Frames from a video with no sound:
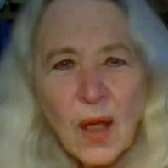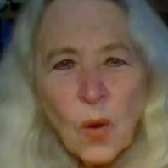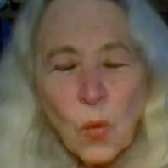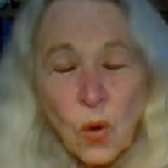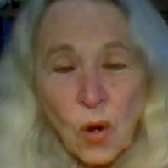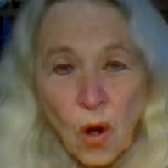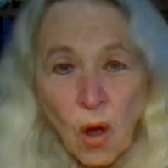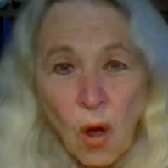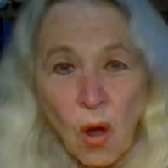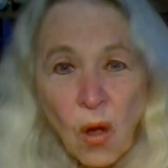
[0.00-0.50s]

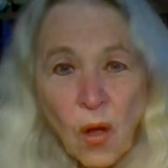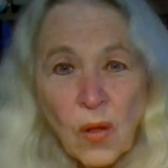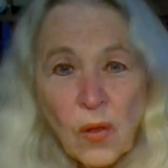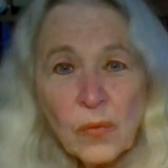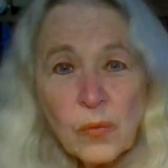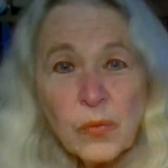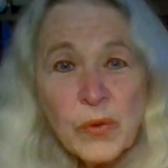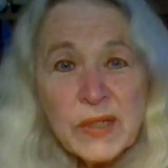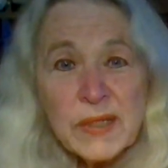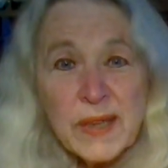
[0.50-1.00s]
We're all
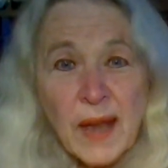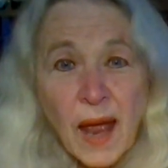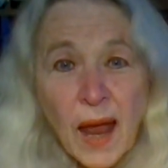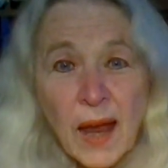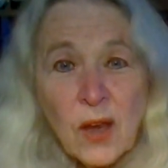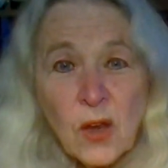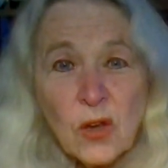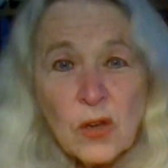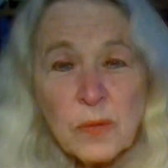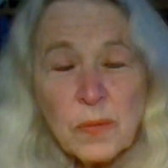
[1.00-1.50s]

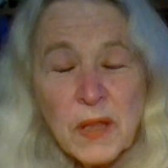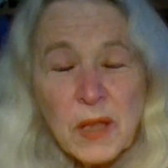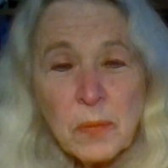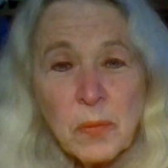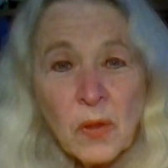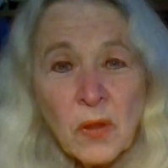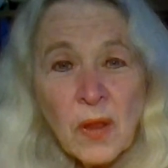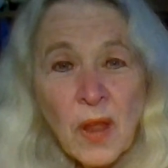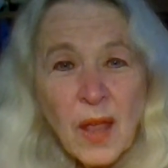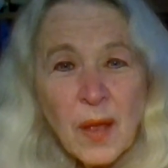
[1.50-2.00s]
retired
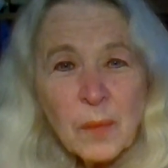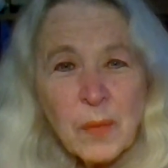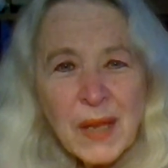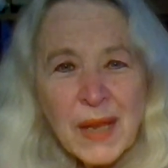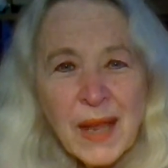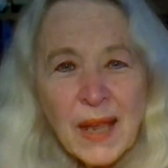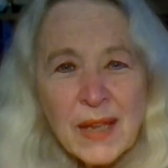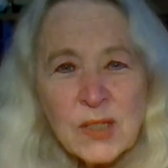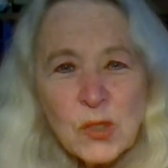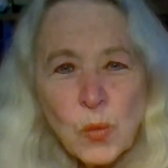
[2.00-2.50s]
people
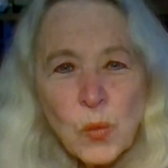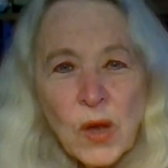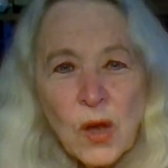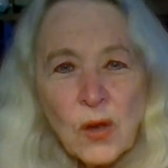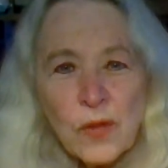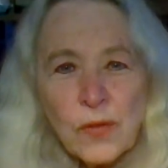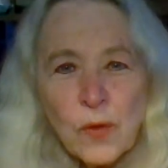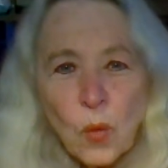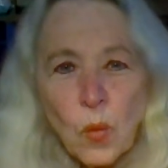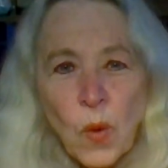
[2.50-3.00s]
because we
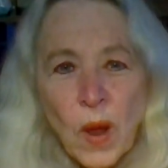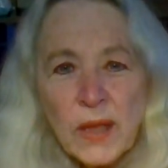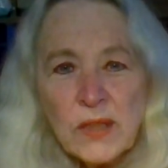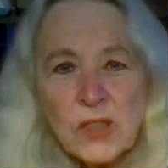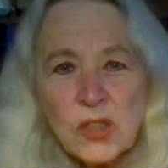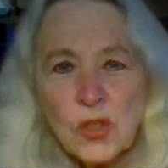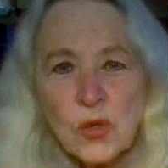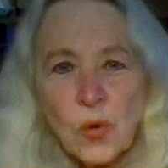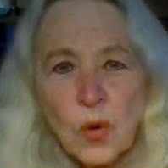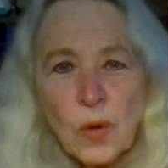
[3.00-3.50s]
are the
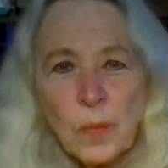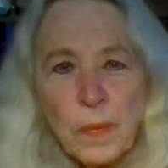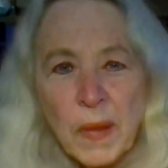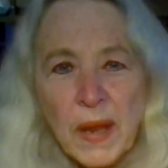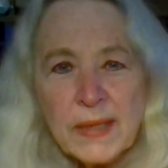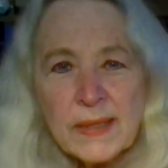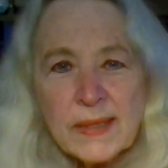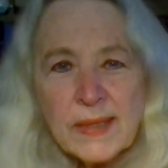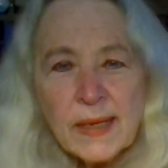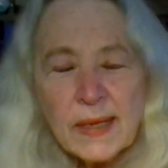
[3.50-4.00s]
ones who are
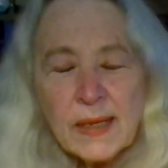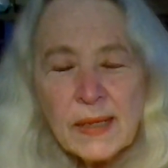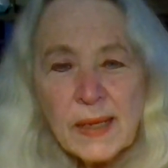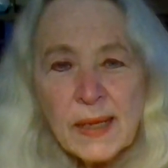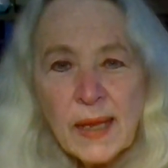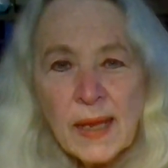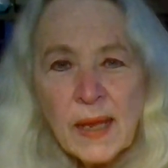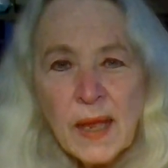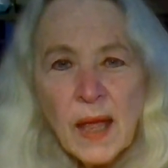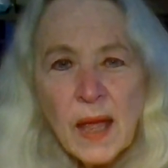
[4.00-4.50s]

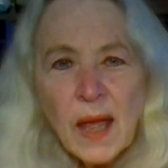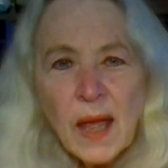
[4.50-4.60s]
basically